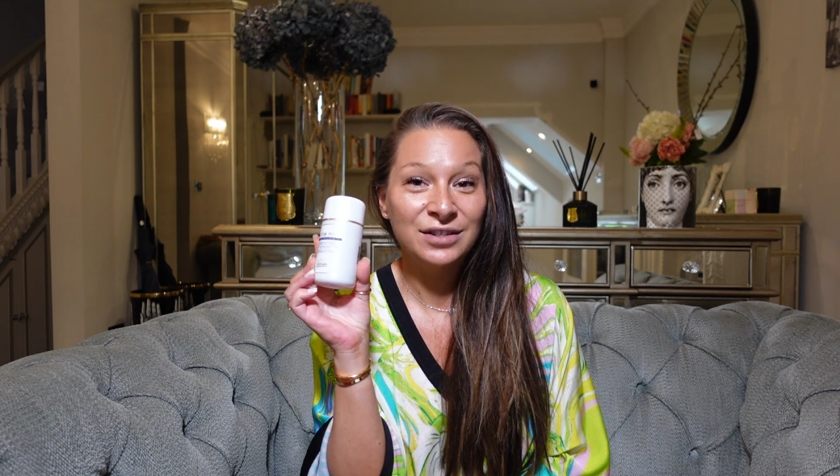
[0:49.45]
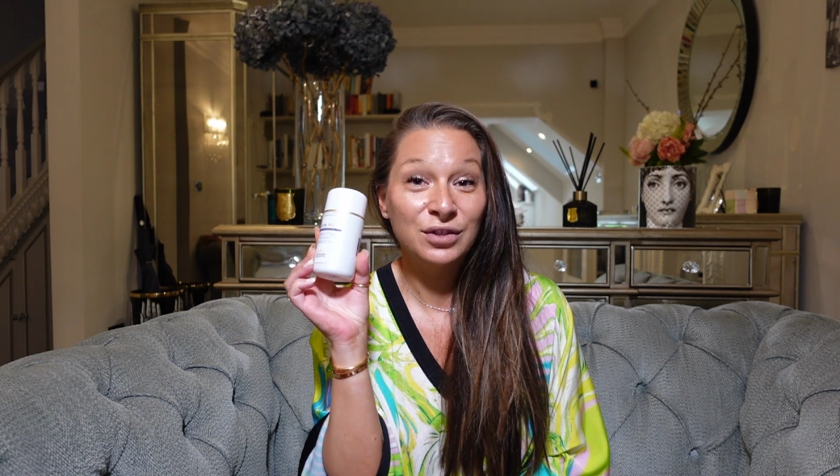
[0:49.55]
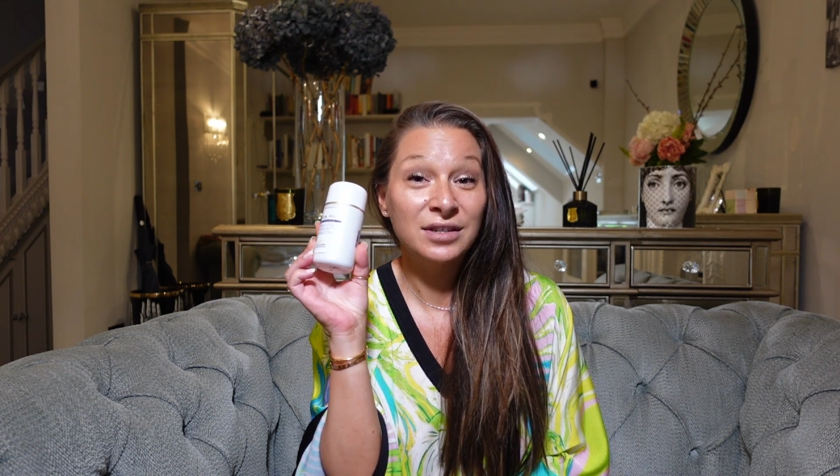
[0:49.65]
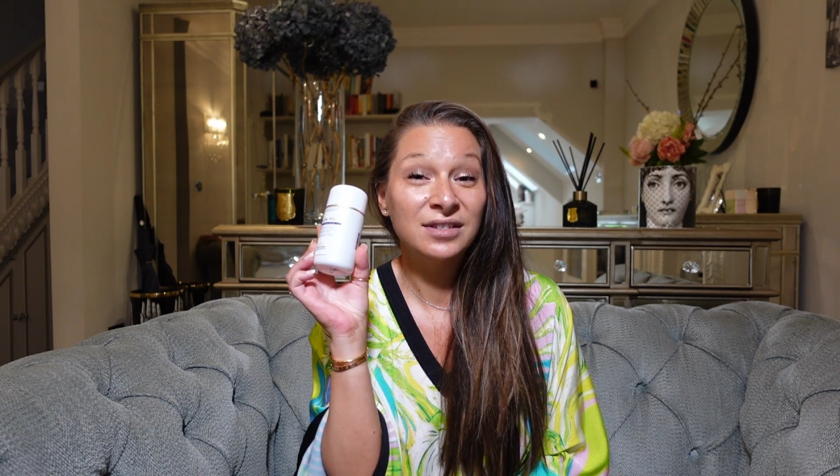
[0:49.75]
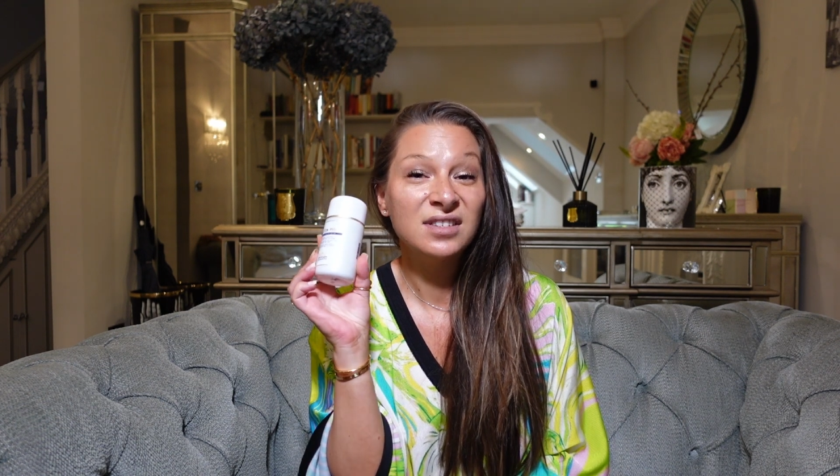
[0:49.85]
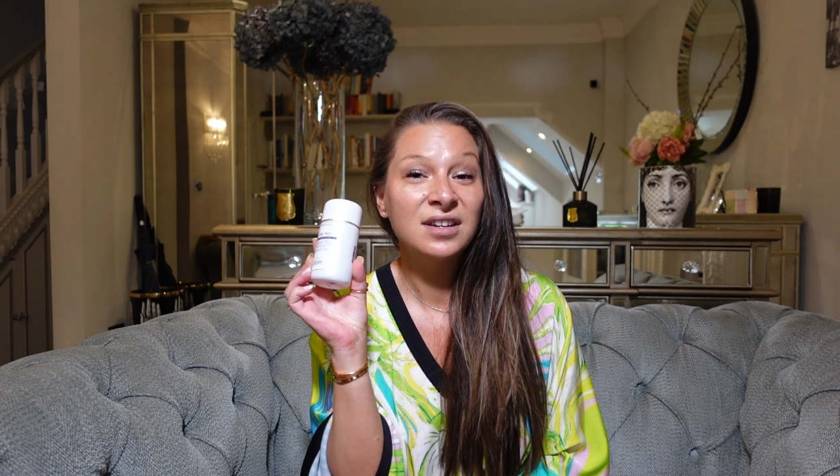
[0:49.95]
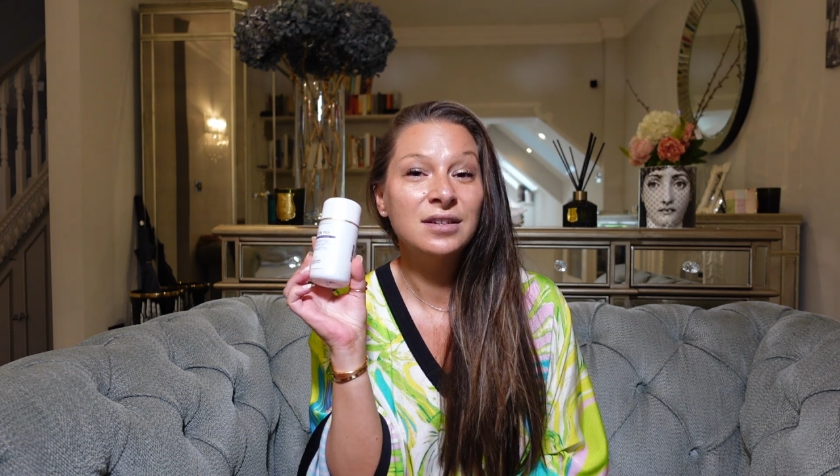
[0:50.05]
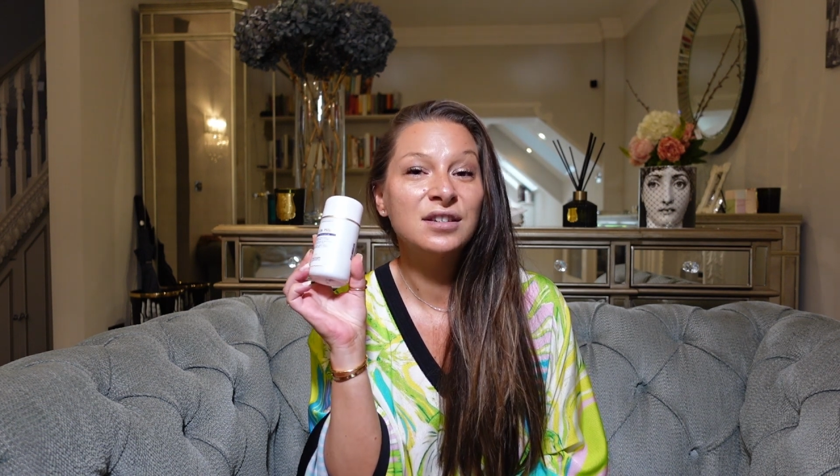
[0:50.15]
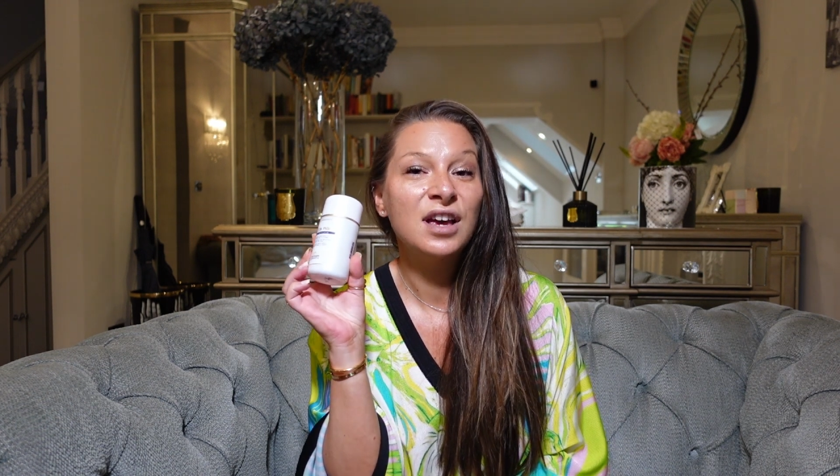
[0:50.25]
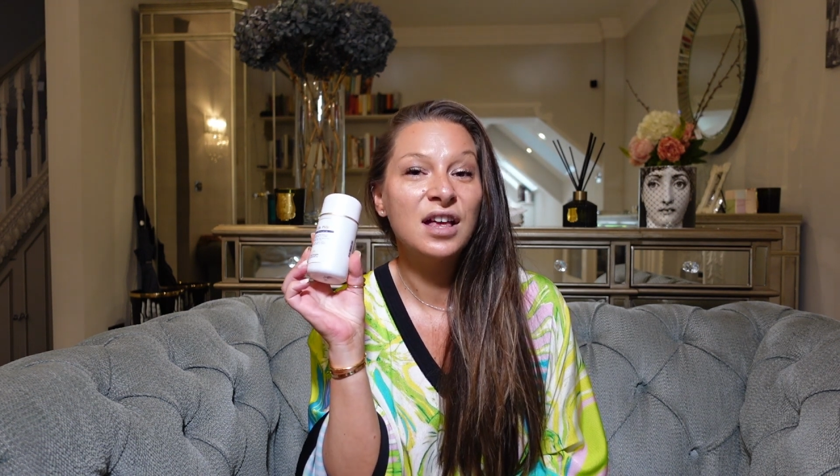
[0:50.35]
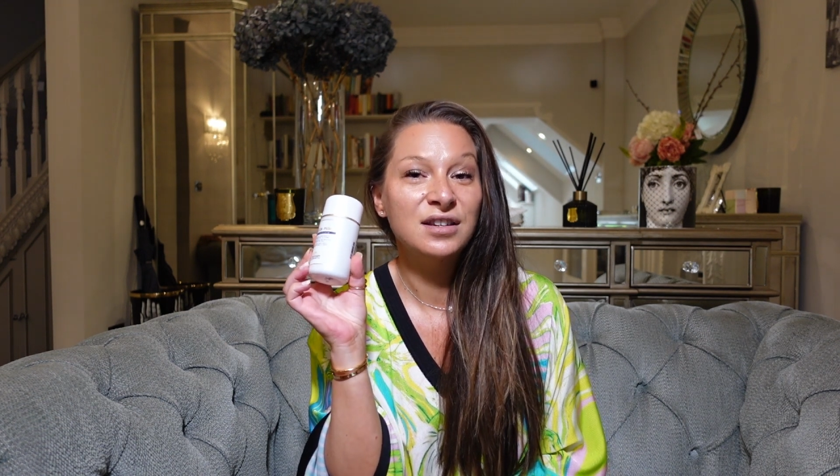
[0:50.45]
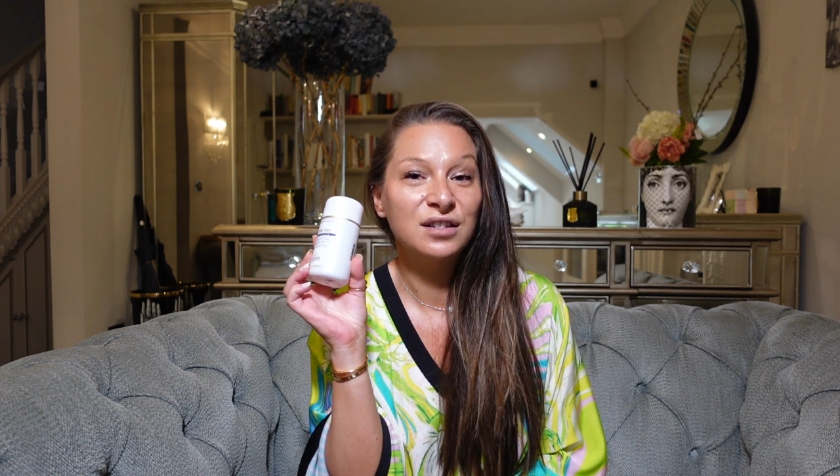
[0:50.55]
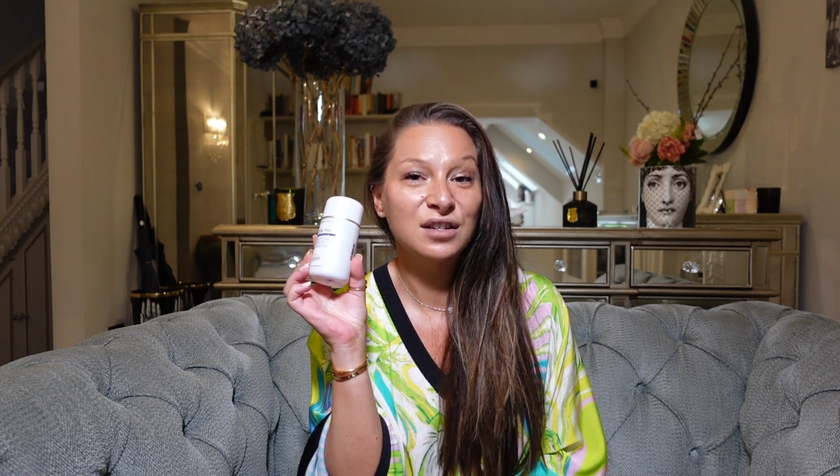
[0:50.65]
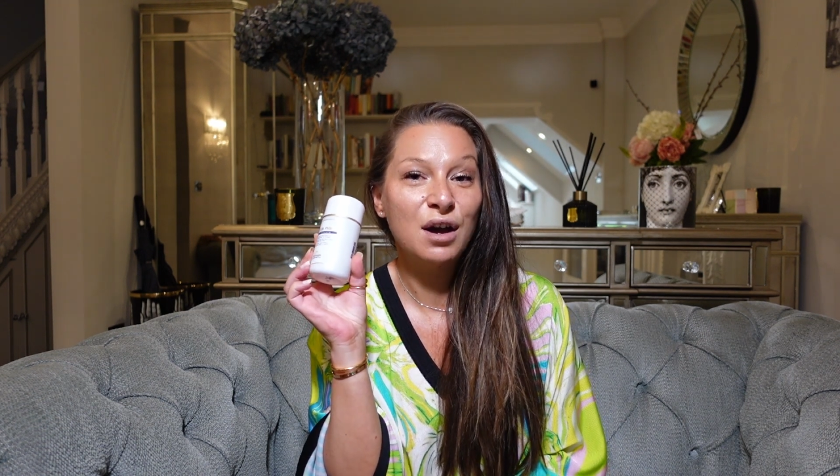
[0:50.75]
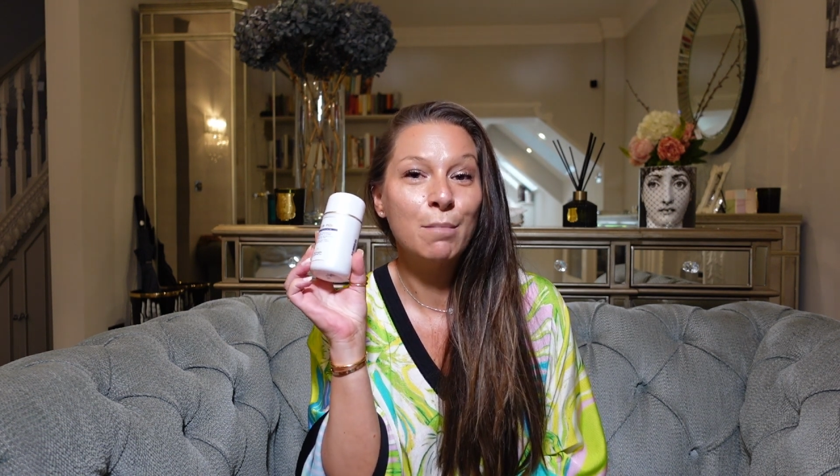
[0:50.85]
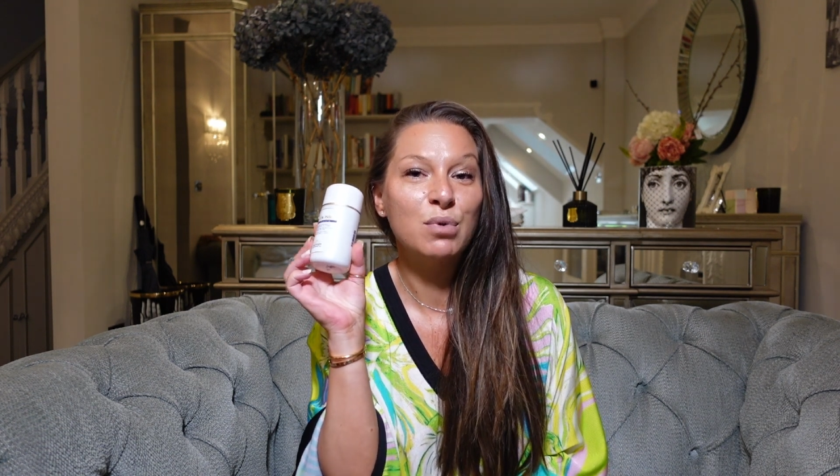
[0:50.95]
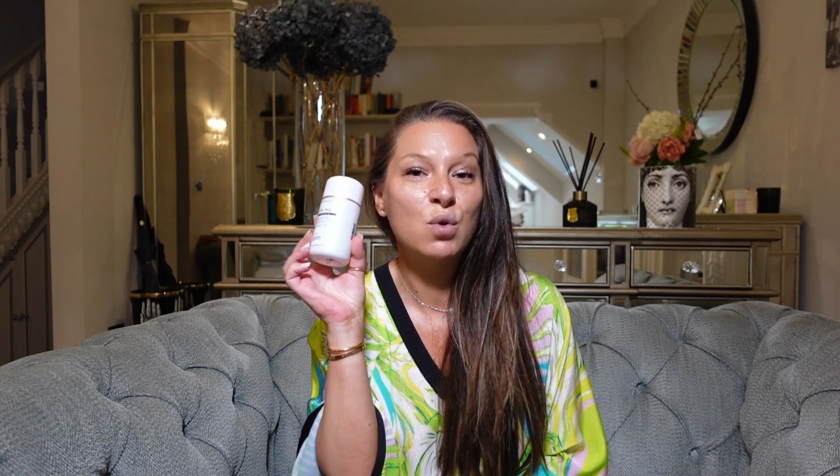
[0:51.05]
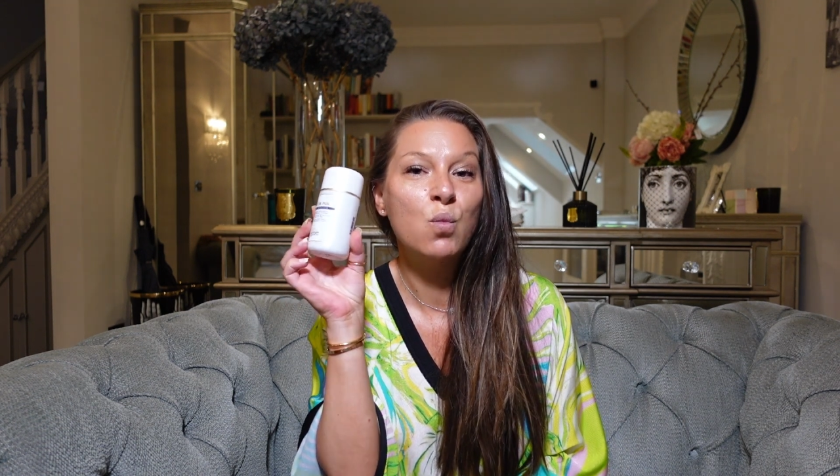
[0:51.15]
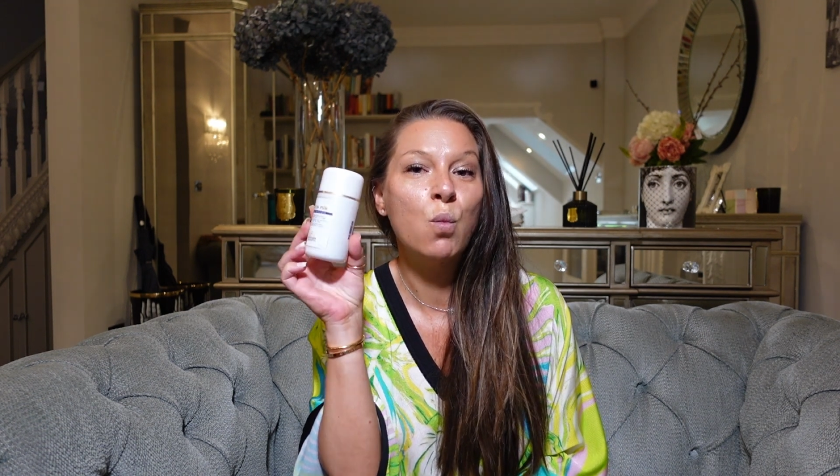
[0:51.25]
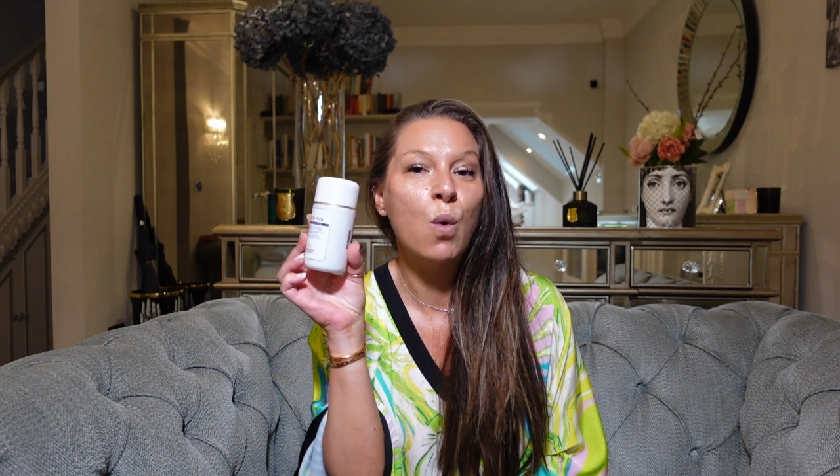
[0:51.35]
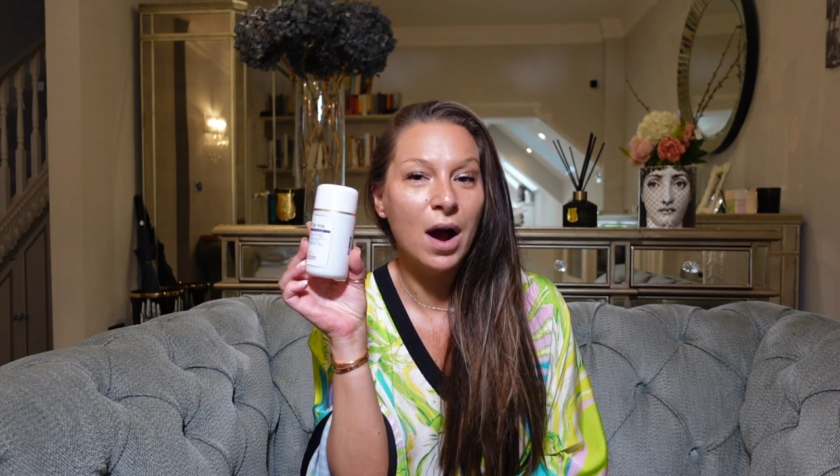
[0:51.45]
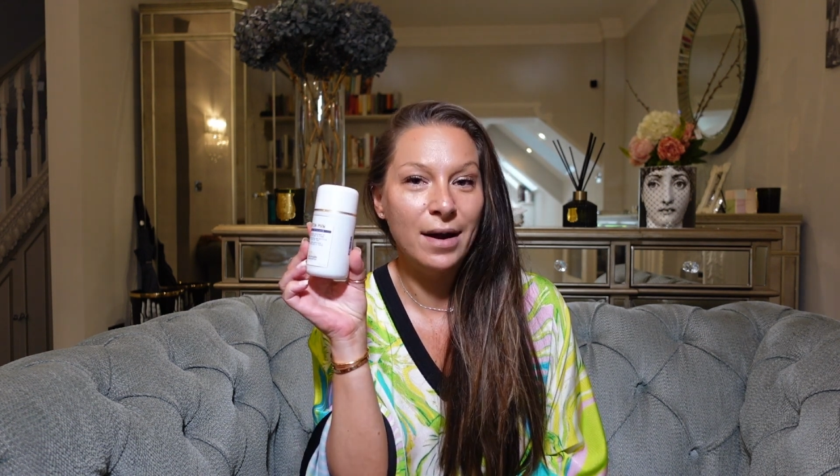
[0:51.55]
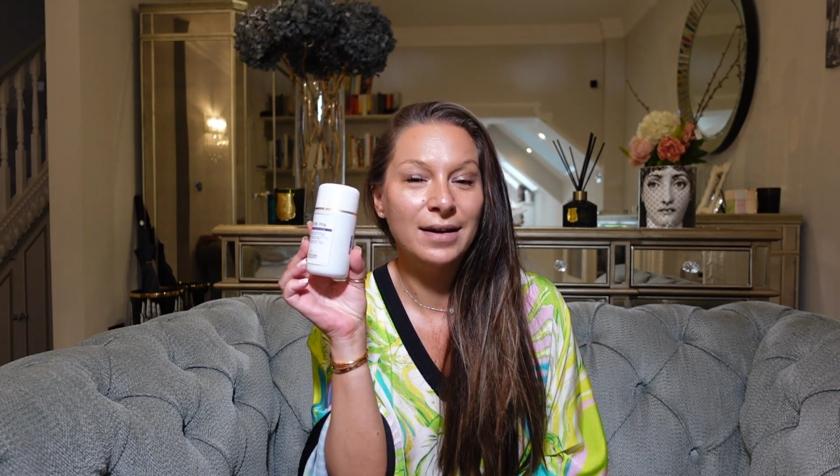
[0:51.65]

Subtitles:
So this is contender number 1